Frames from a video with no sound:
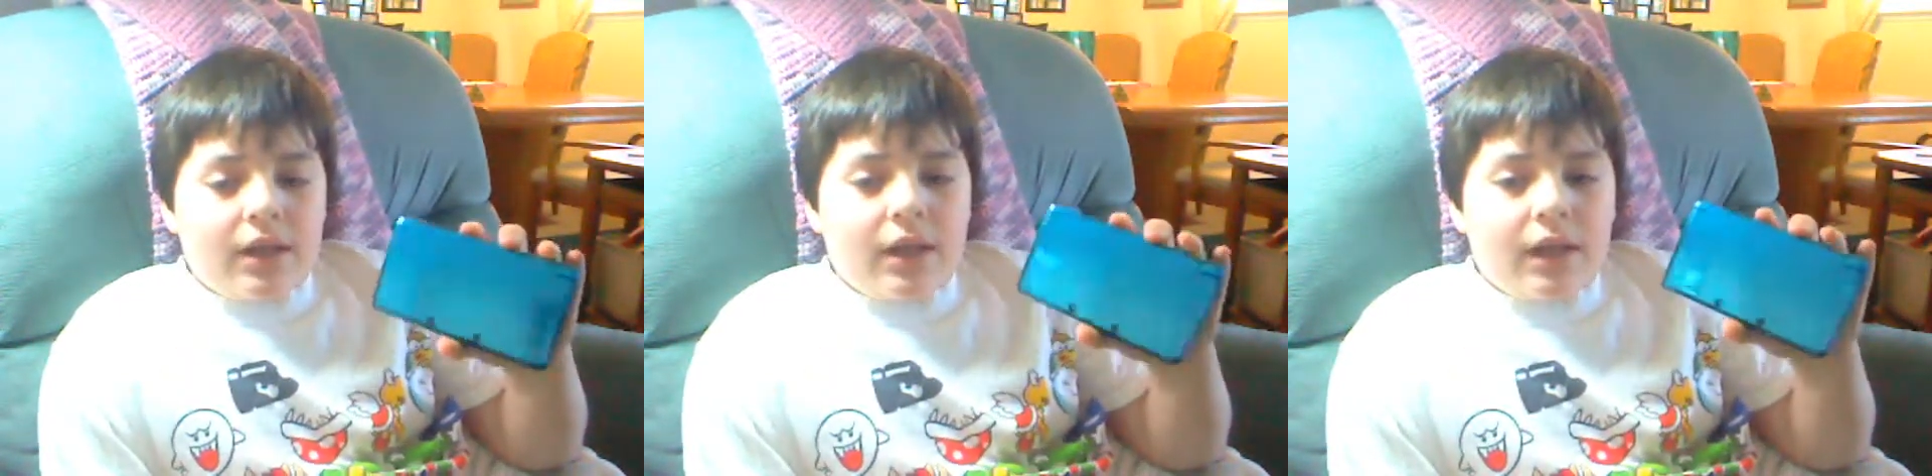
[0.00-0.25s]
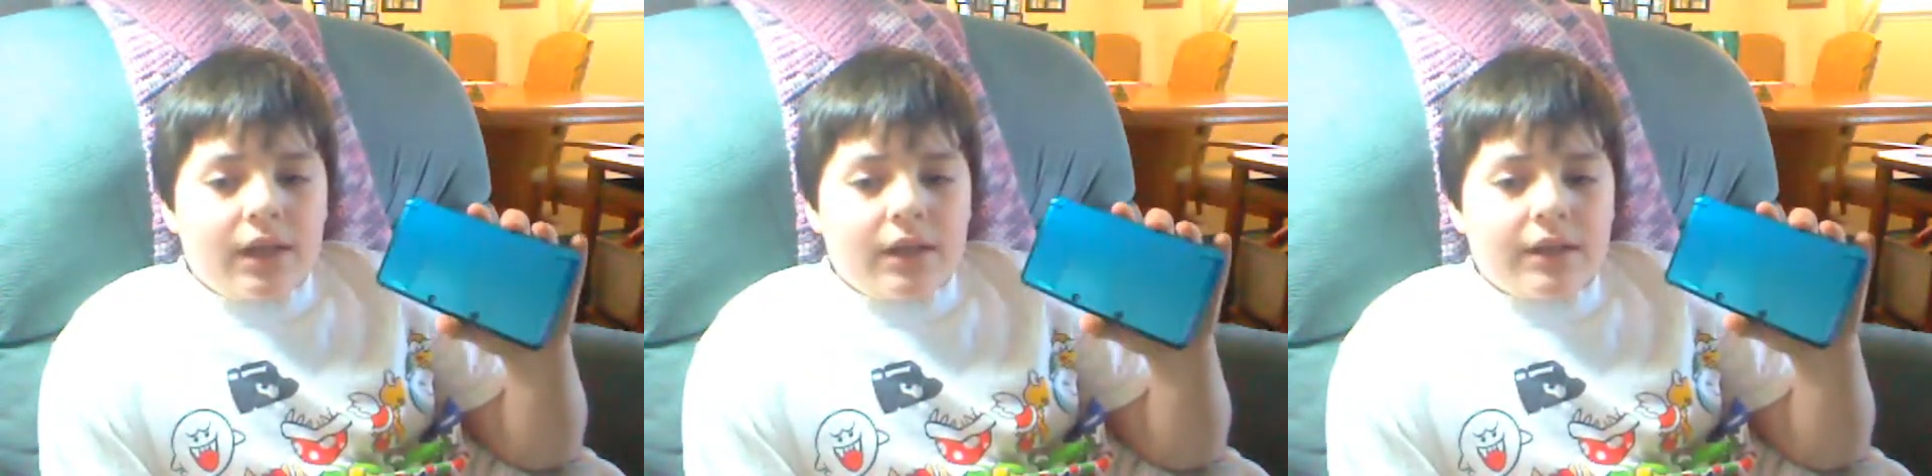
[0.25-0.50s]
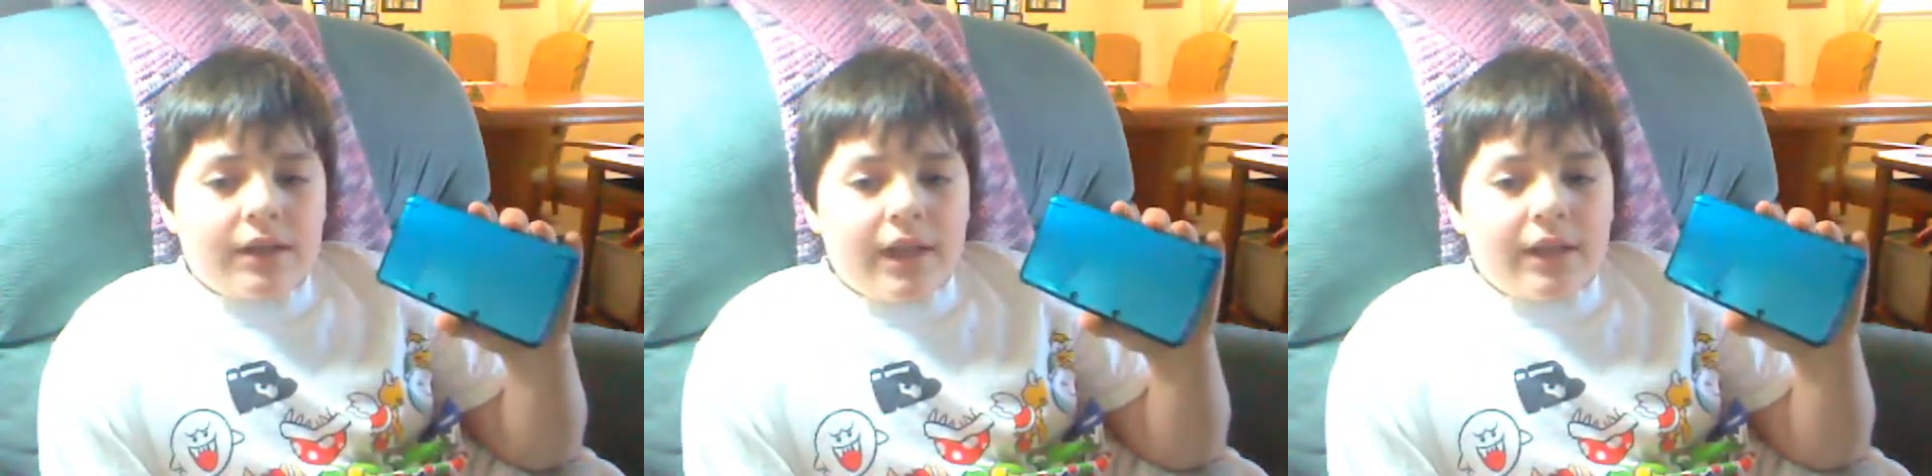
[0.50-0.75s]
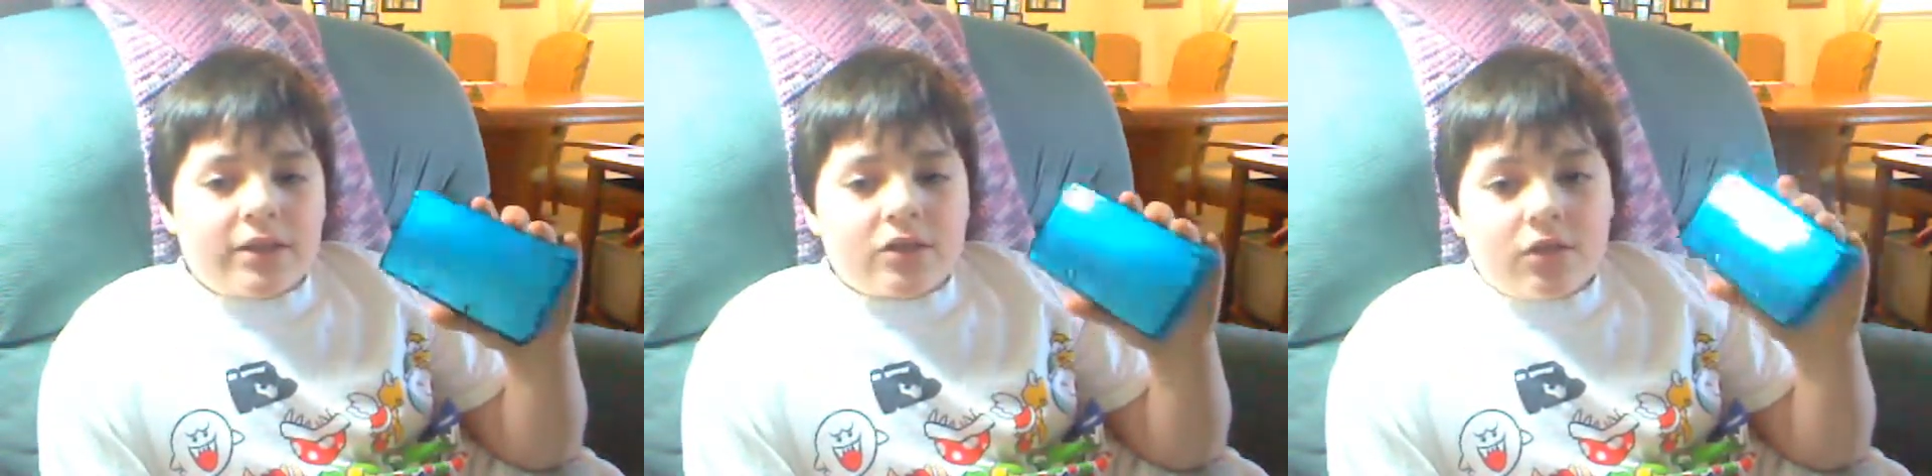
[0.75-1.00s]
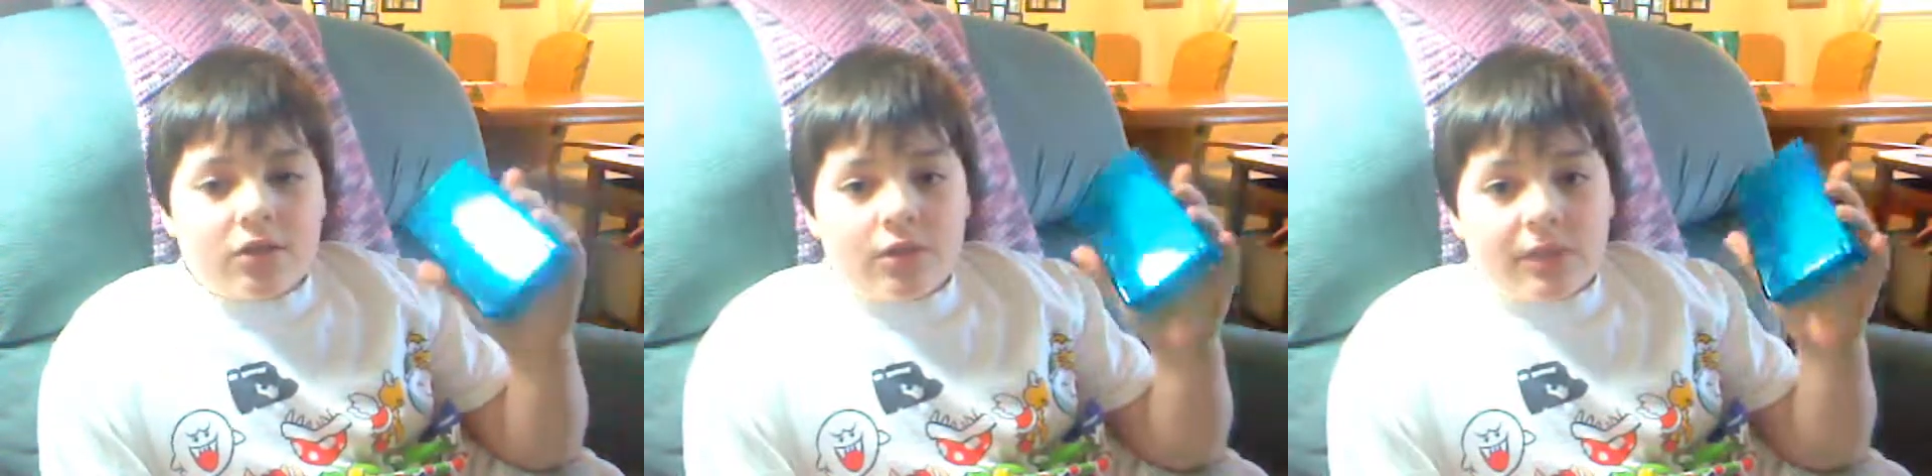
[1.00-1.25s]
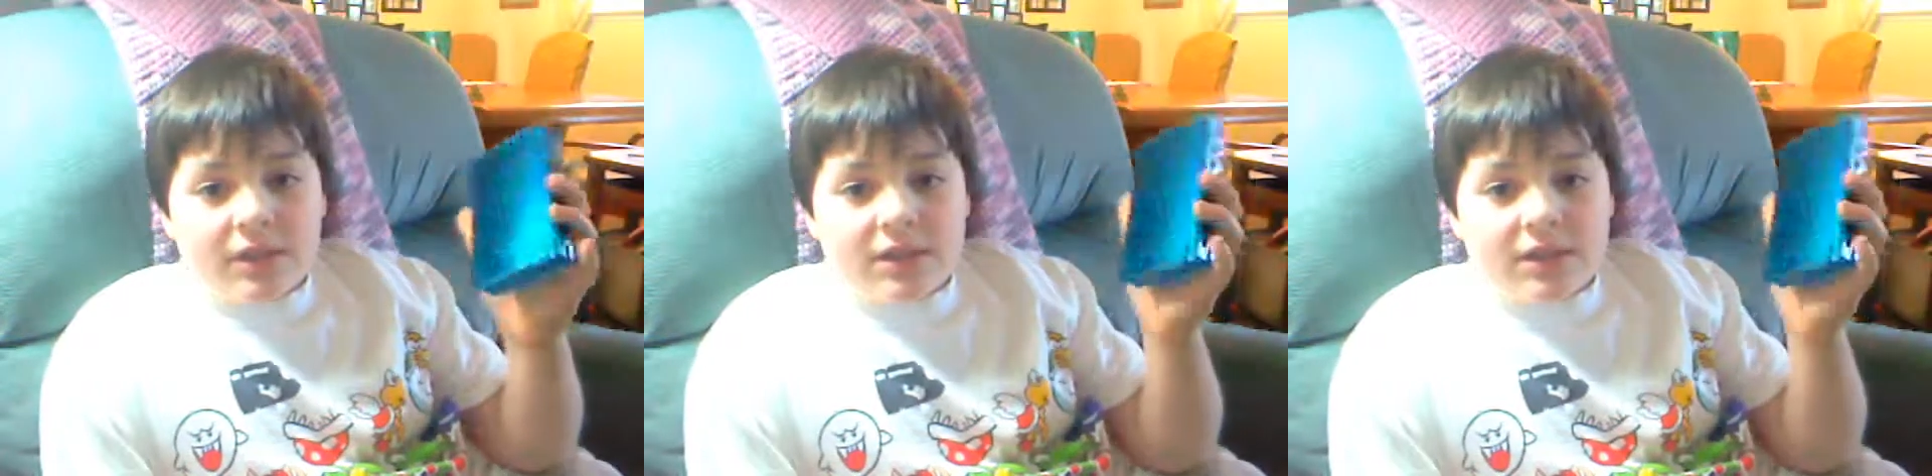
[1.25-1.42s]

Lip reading: And that is going to be